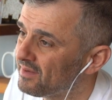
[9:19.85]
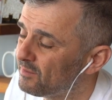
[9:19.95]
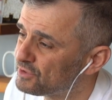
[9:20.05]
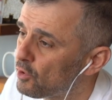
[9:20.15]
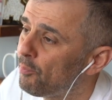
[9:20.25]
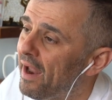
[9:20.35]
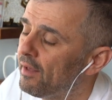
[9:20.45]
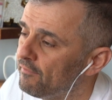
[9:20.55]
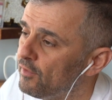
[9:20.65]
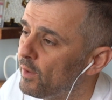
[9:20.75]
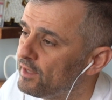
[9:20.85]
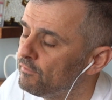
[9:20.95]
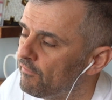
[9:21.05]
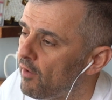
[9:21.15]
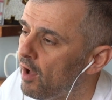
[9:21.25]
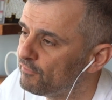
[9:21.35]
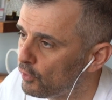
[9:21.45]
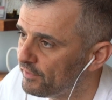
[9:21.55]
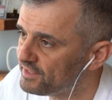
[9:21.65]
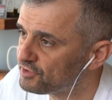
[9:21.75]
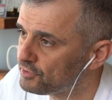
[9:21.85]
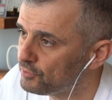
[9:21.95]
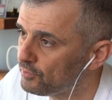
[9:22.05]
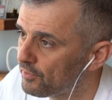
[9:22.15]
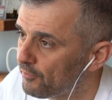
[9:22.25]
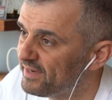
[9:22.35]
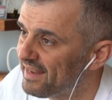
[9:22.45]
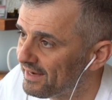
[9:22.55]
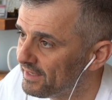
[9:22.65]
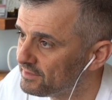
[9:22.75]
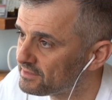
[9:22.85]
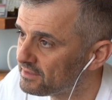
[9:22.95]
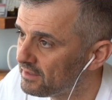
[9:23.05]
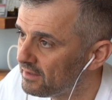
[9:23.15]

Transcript: I'm so proud of the way you've evolved over these 2-3 decades.